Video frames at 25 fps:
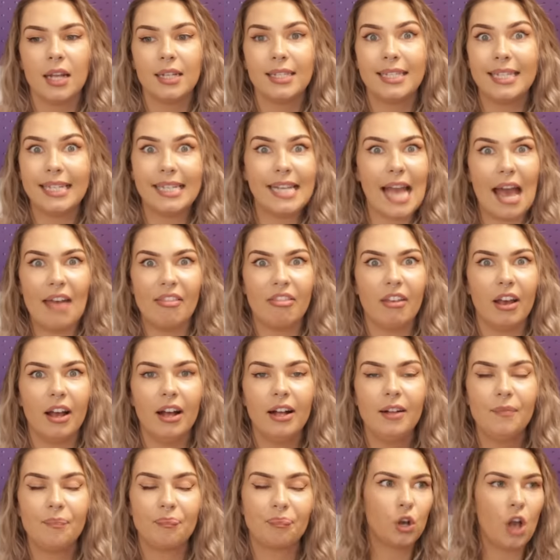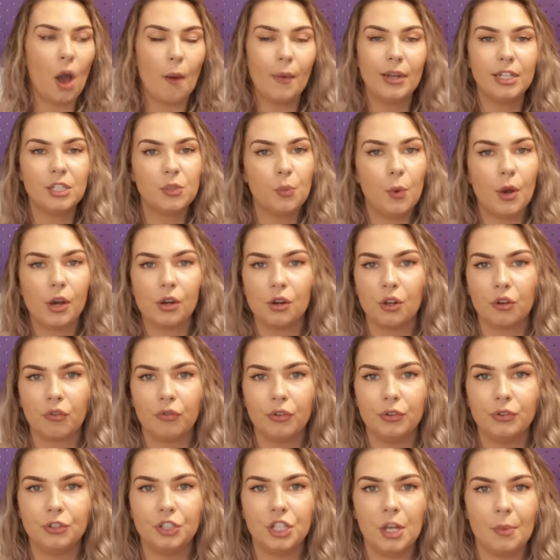together, going to work on a
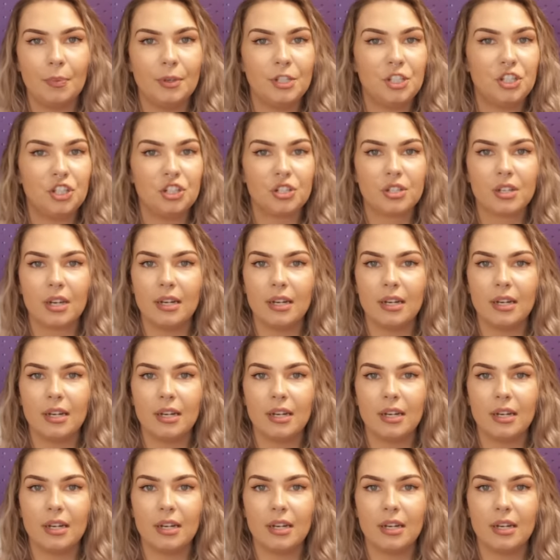cruise ship is just